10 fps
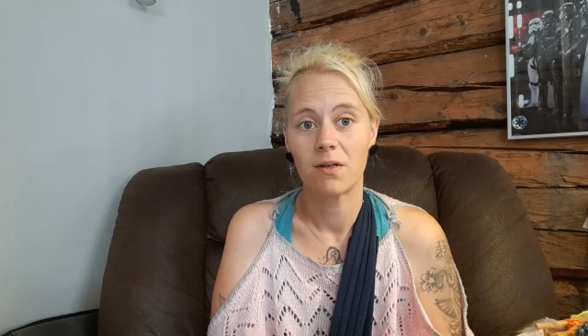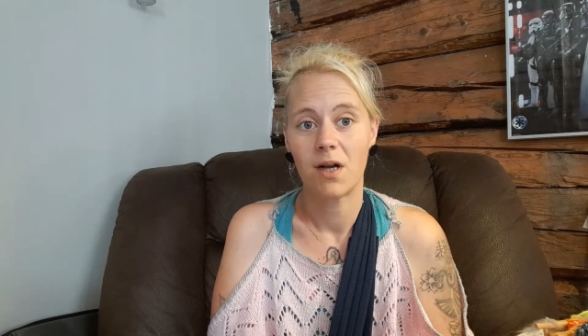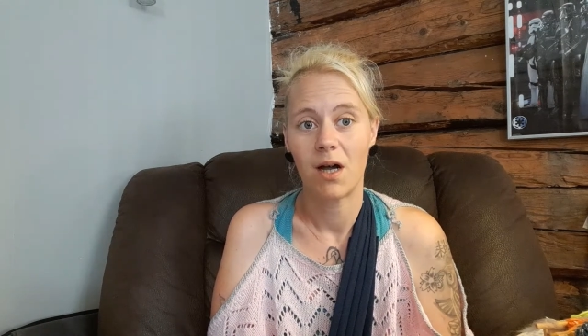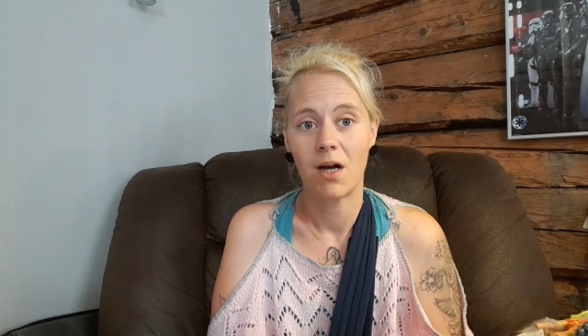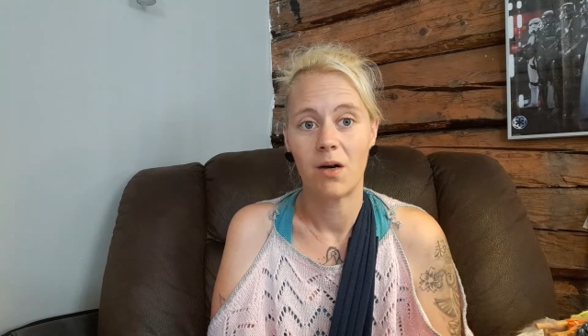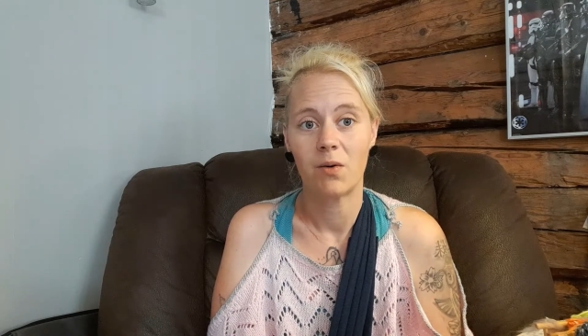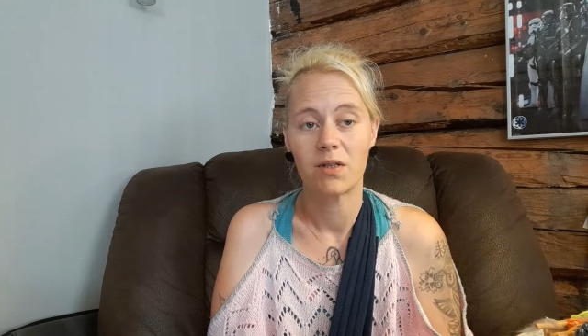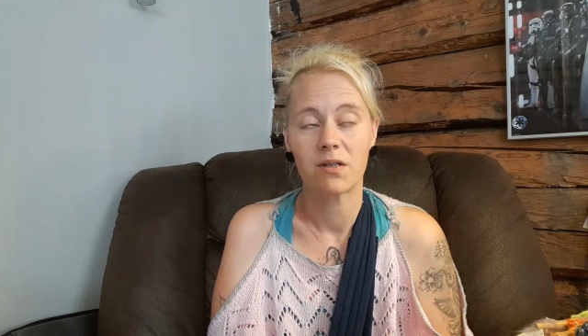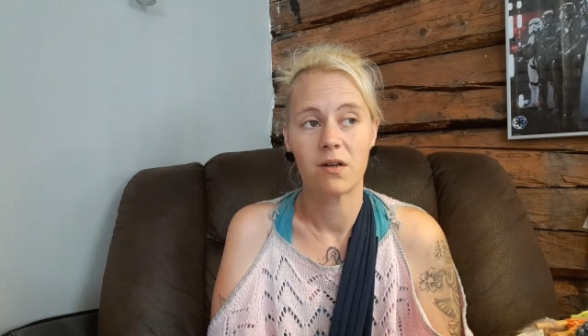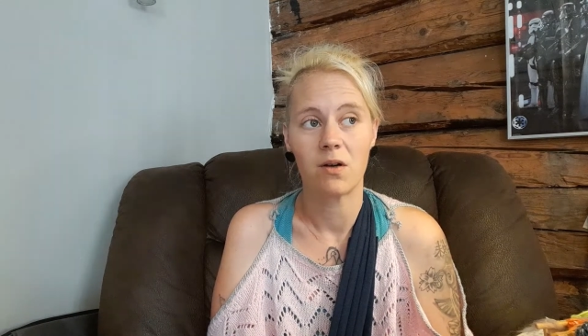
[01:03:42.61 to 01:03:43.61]
how it
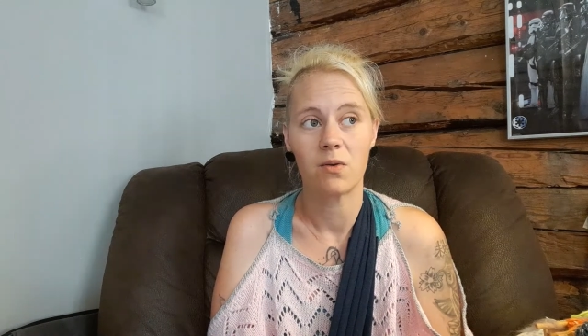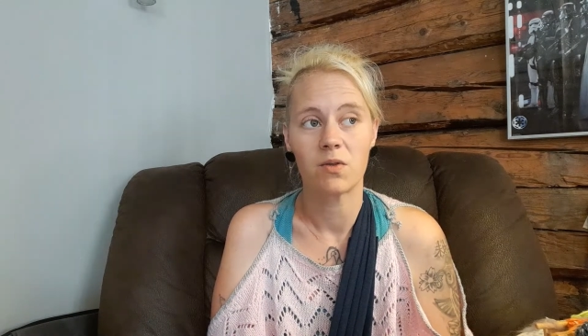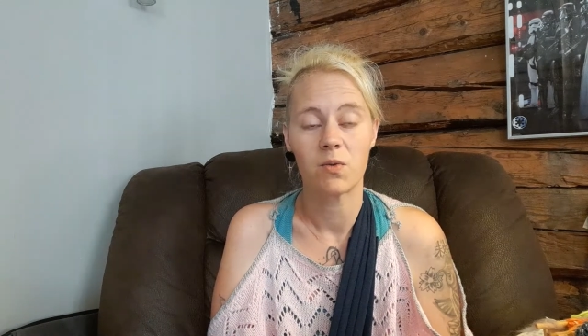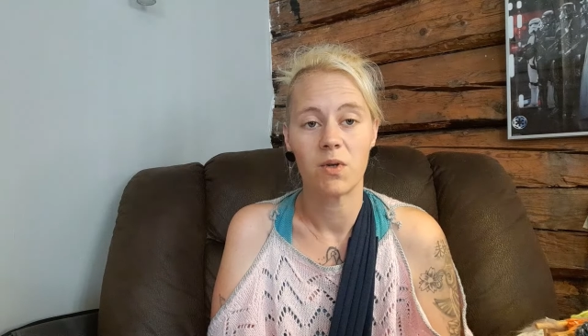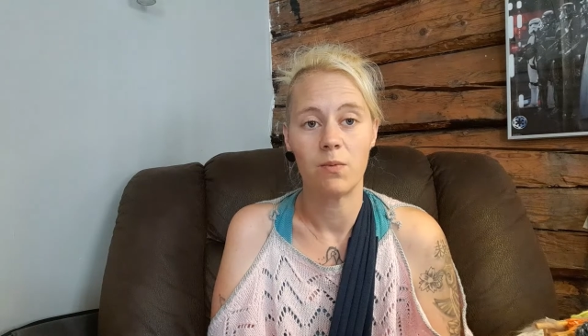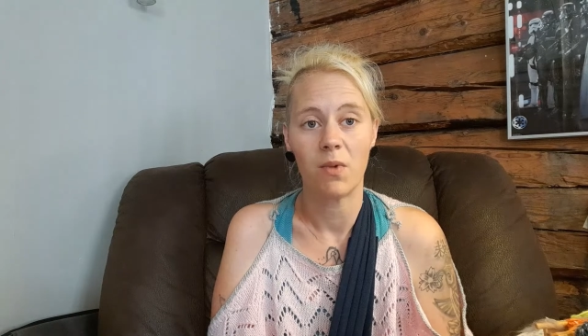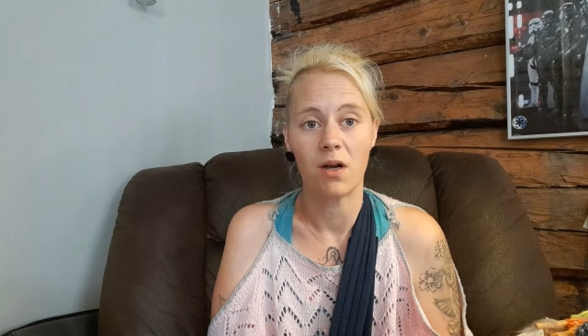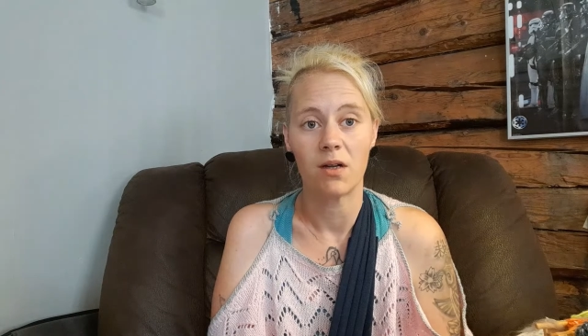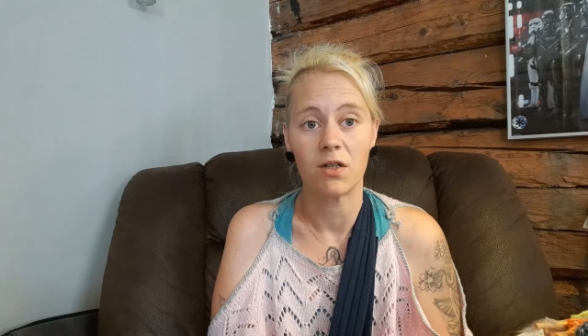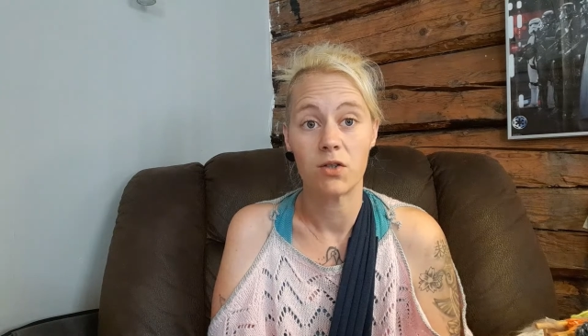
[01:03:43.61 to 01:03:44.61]
goes with
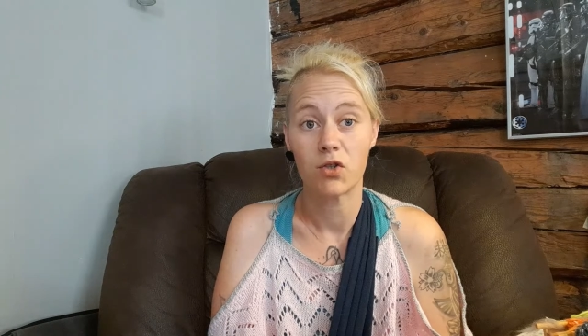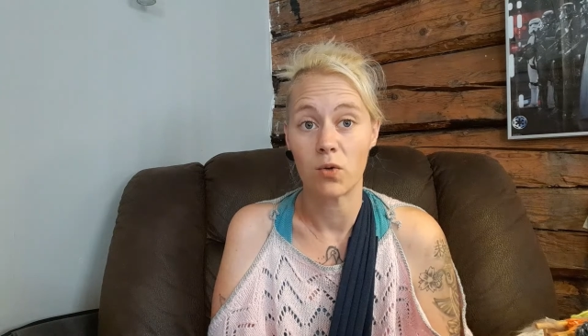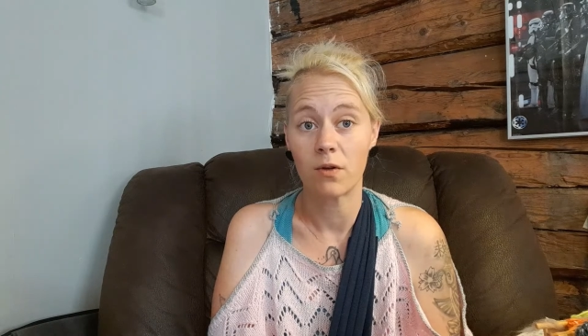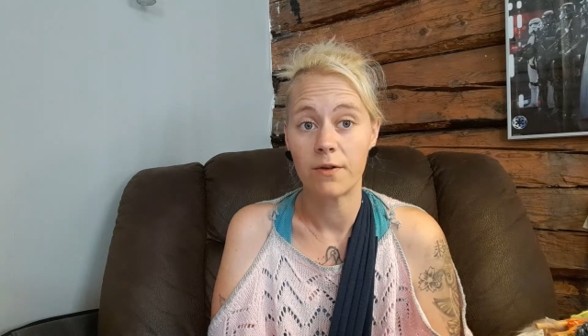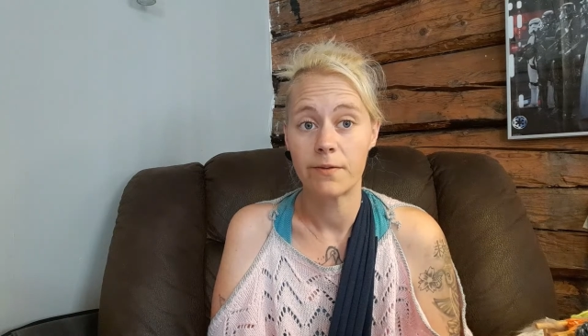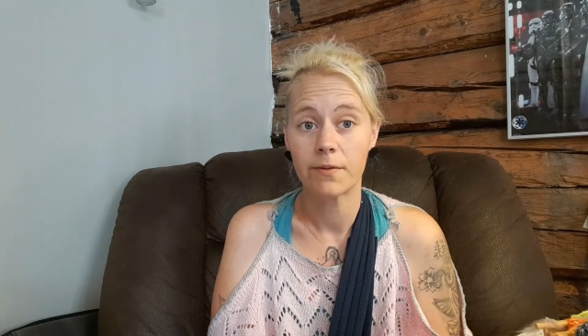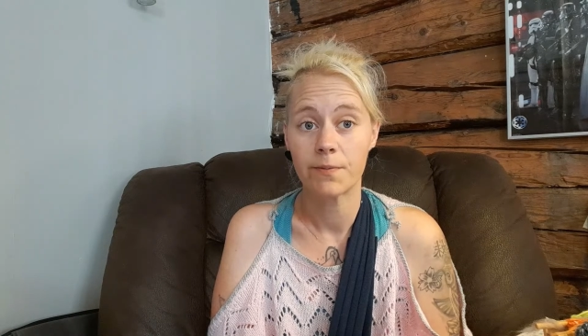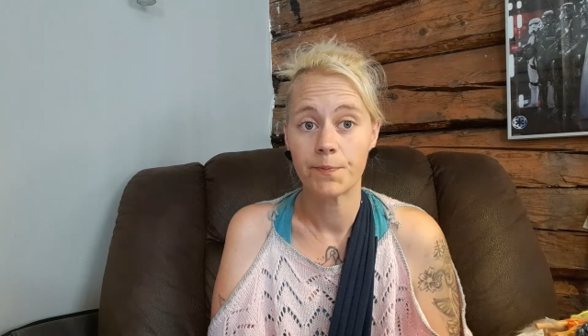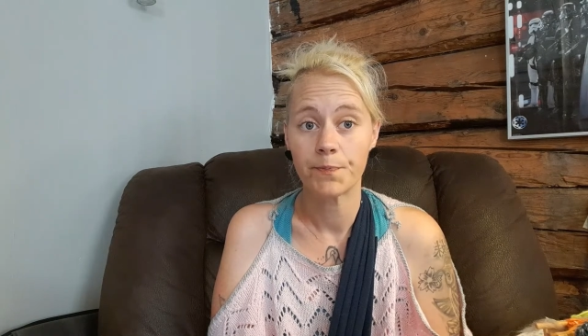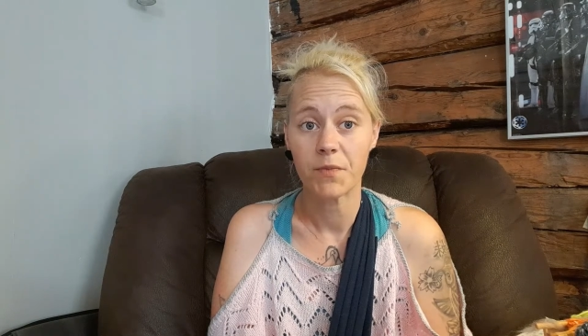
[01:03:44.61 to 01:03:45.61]
my shoulder
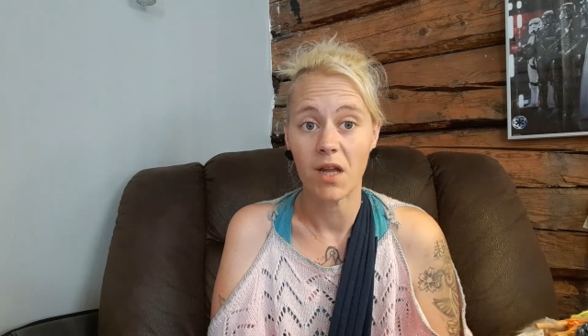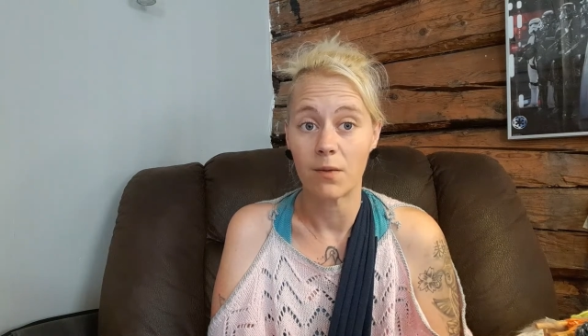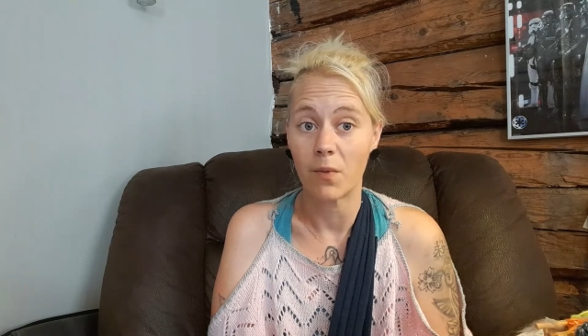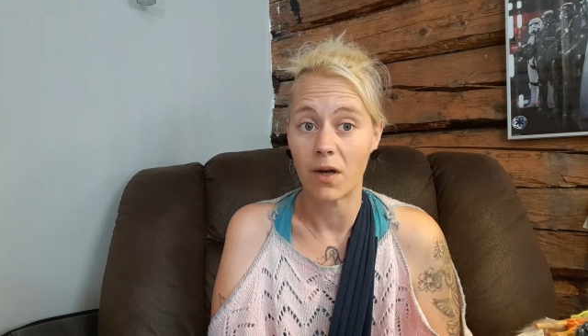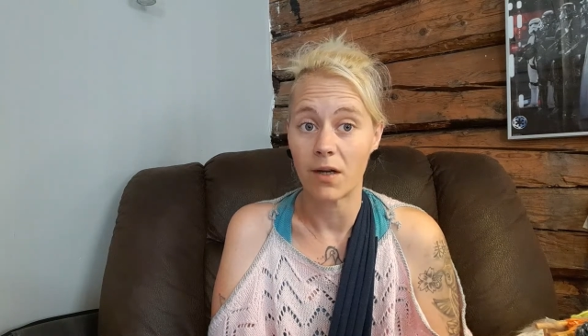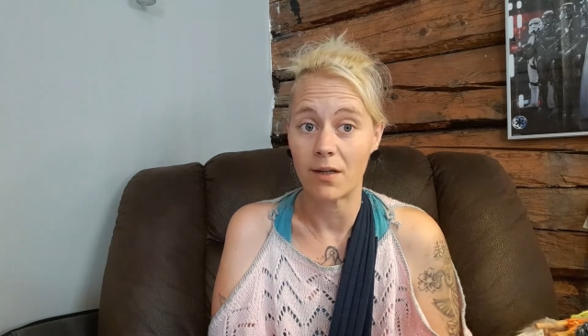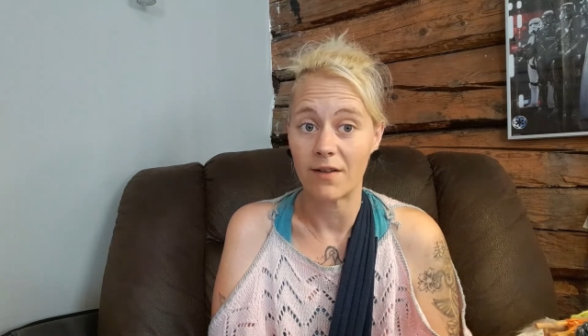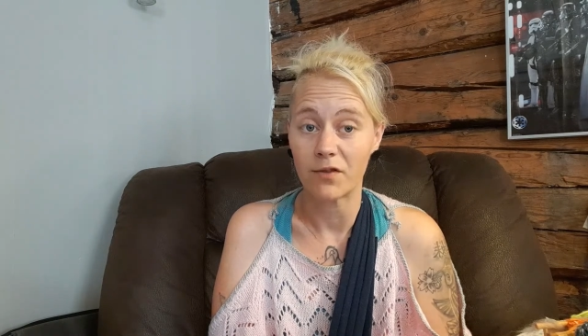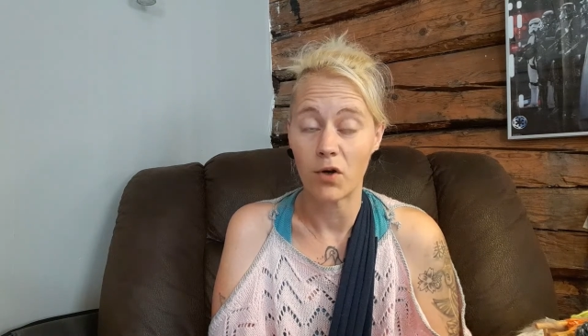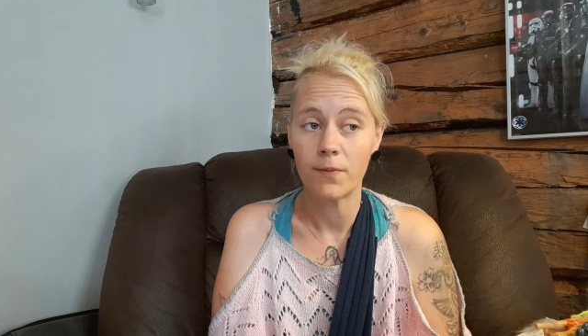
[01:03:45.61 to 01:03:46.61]
and my
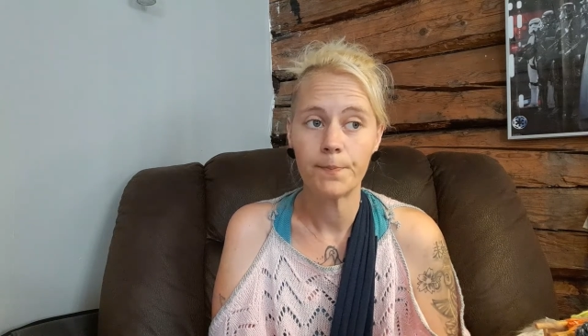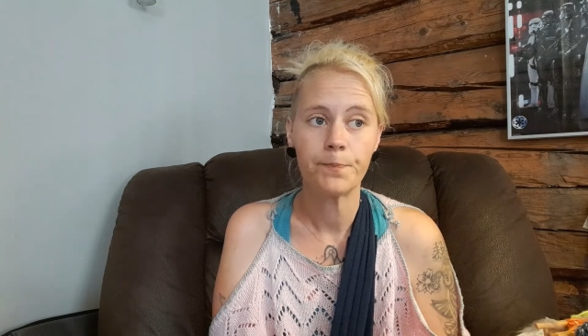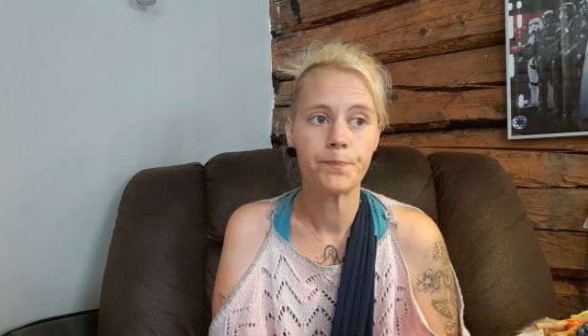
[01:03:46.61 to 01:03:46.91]
left arm.